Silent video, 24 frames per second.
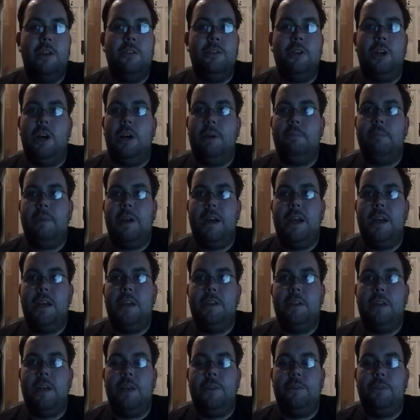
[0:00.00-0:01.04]
Not
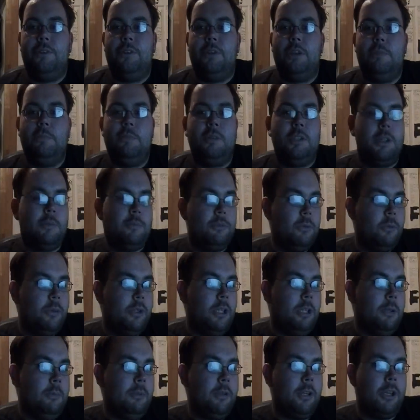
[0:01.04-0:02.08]
mad at the
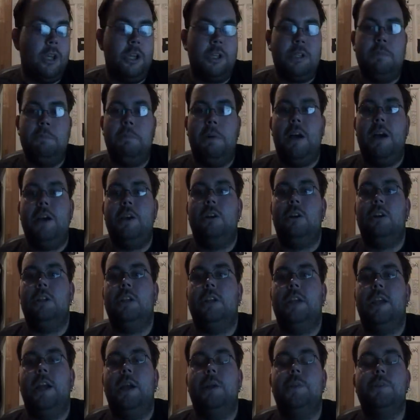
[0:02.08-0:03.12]
WWE because by all
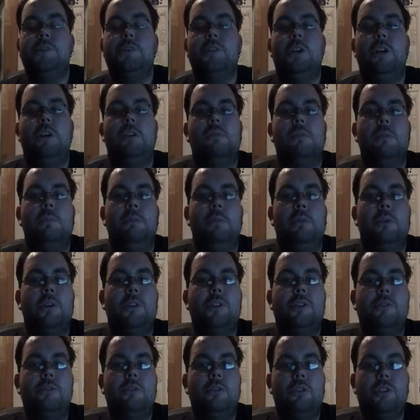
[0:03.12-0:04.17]
accounts and all
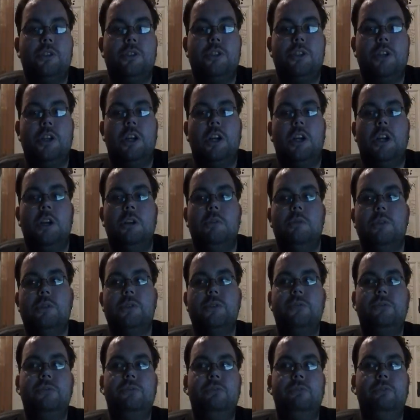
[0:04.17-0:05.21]
reports, Chris Jericho
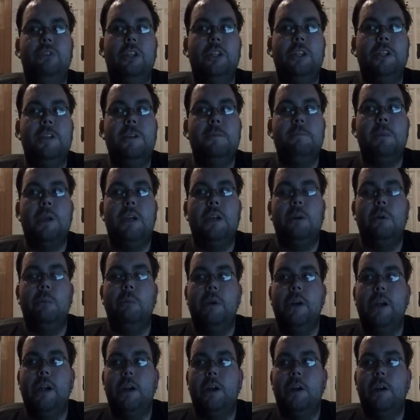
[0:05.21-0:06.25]
was fully made
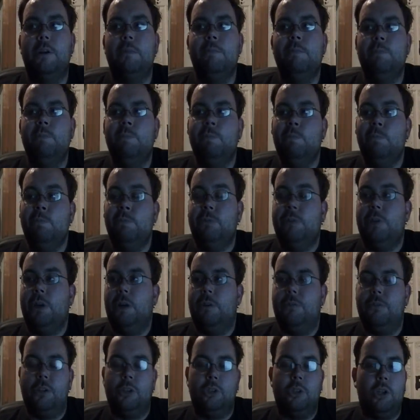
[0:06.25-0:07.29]
aware
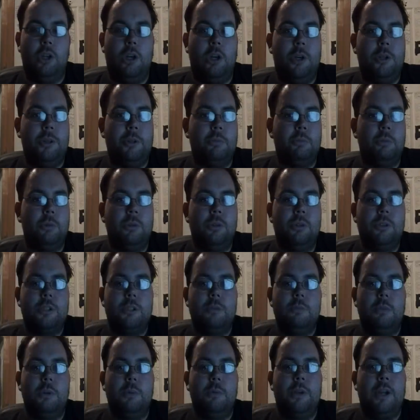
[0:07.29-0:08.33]
of the law and the rules
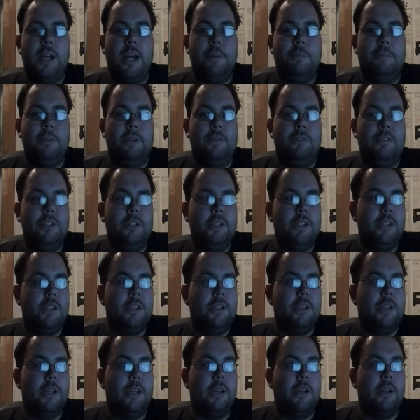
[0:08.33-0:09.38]
and what would happen if he did
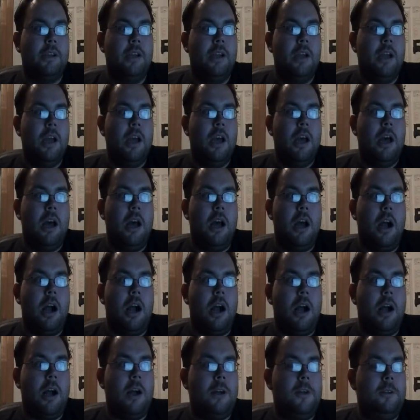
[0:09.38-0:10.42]
anything.
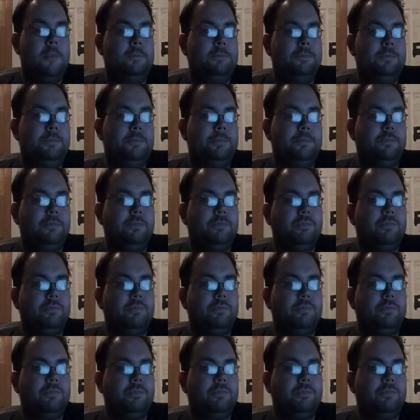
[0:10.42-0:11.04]
Uh,